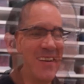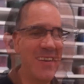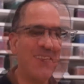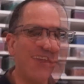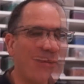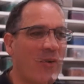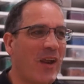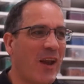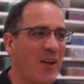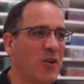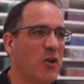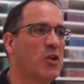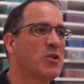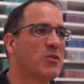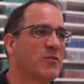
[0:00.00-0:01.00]
It's very
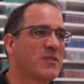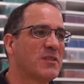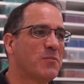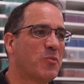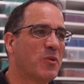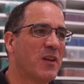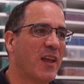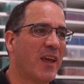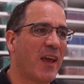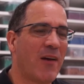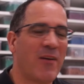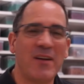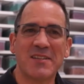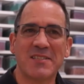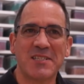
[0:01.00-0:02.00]
unusual to put
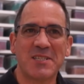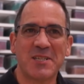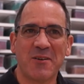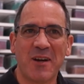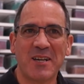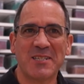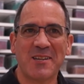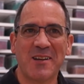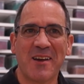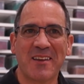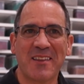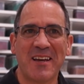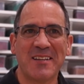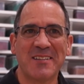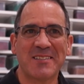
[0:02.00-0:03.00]
Lego in a situation like
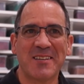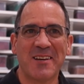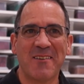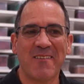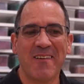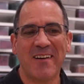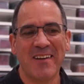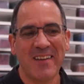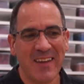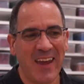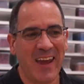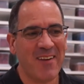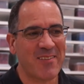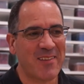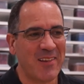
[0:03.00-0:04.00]
that. So
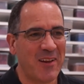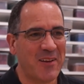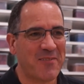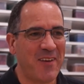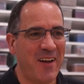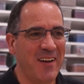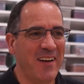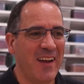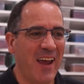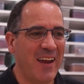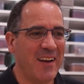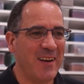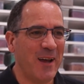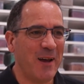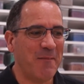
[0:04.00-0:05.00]
yeah, it was a lot of fun,
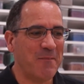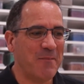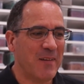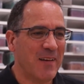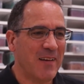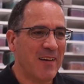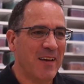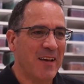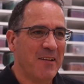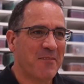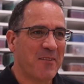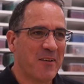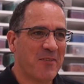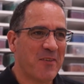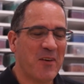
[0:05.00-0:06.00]
and
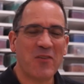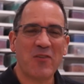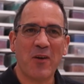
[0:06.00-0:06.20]
for a first